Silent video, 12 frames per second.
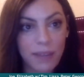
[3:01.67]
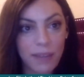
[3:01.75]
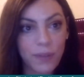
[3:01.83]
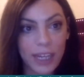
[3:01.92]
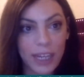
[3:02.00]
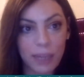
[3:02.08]

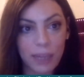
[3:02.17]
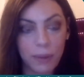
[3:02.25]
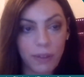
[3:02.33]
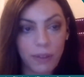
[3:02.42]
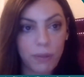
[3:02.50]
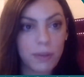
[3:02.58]
fighting
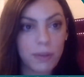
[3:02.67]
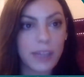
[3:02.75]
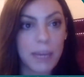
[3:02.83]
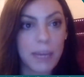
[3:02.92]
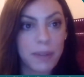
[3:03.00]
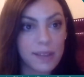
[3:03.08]
with
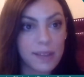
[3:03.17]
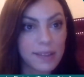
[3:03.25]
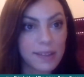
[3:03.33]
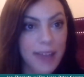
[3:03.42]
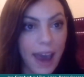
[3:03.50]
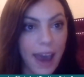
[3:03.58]
the embassy
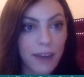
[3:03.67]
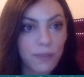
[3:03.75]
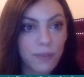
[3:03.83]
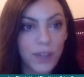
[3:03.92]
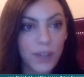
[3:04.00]
staff,